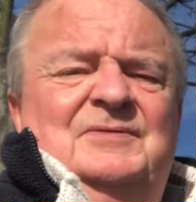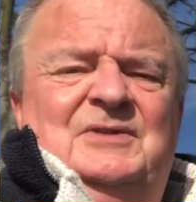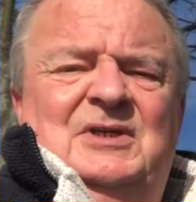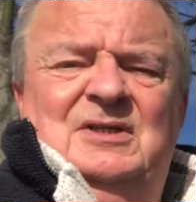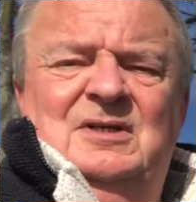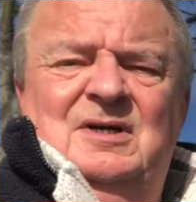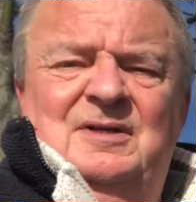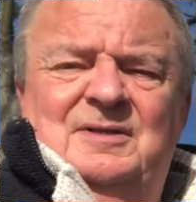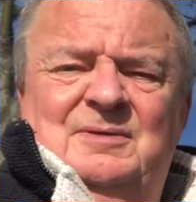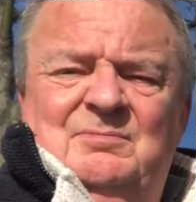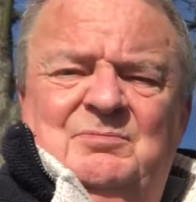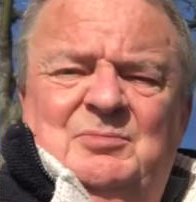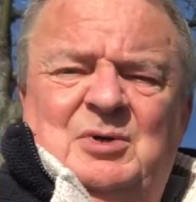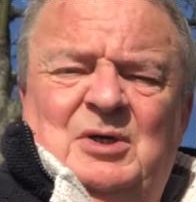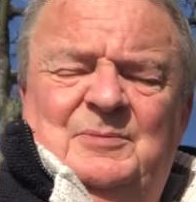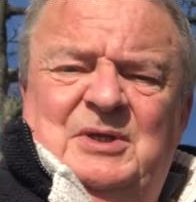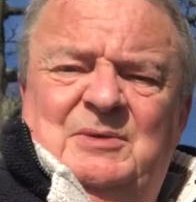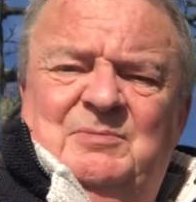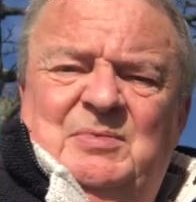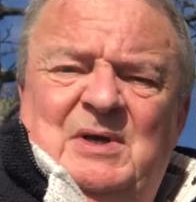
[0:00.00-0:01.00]
card and
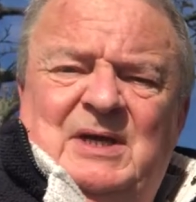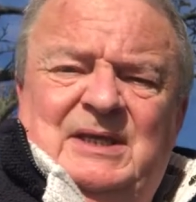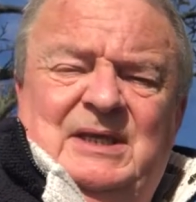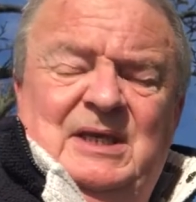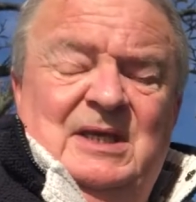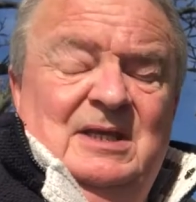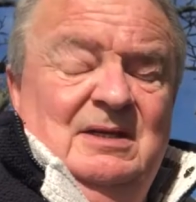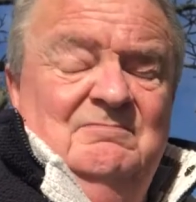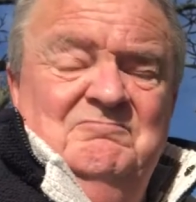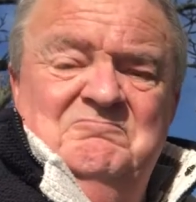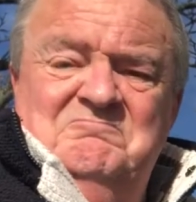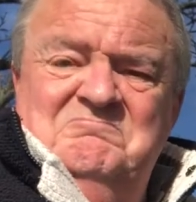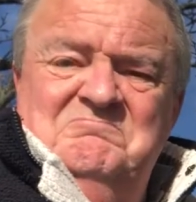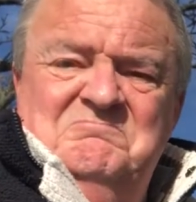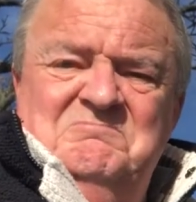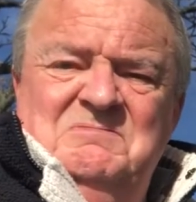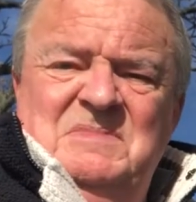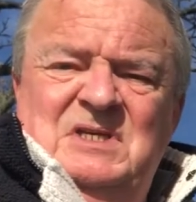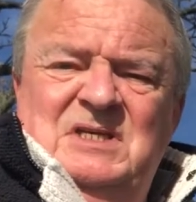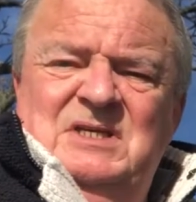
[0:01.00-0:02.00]
popped it back in.
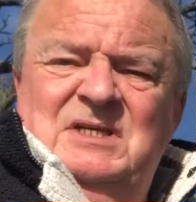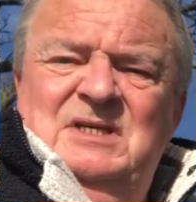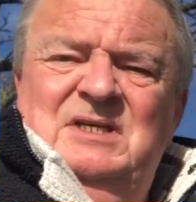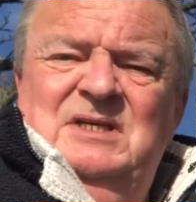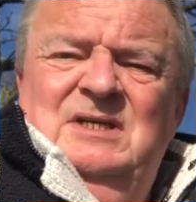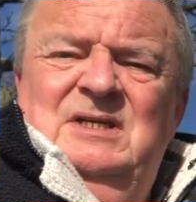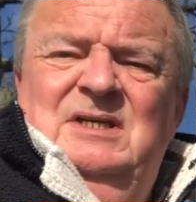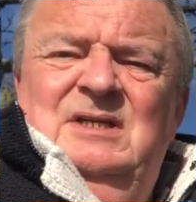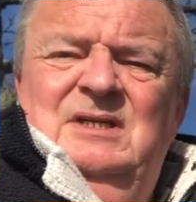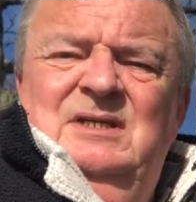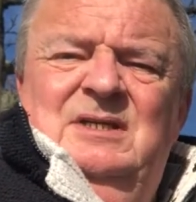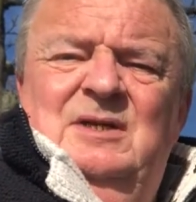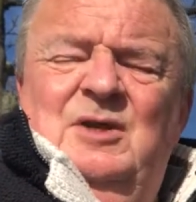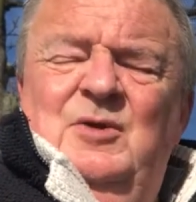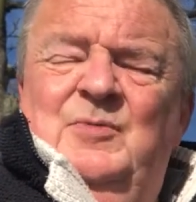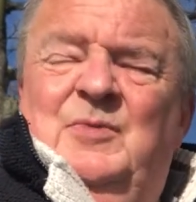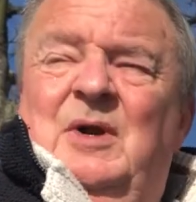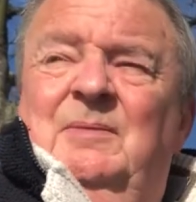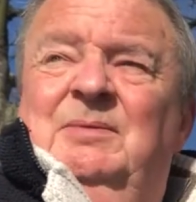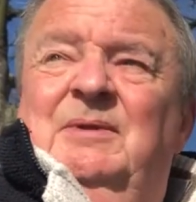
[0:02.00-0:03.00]
No
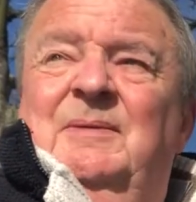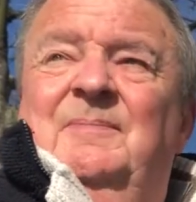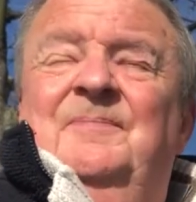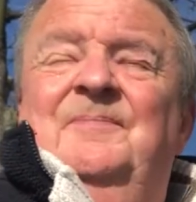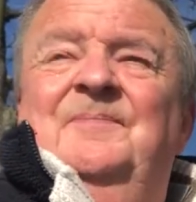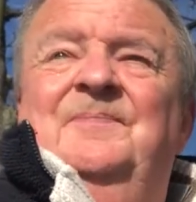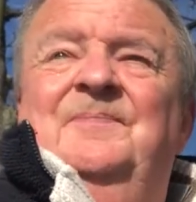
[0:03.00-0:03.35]
problem.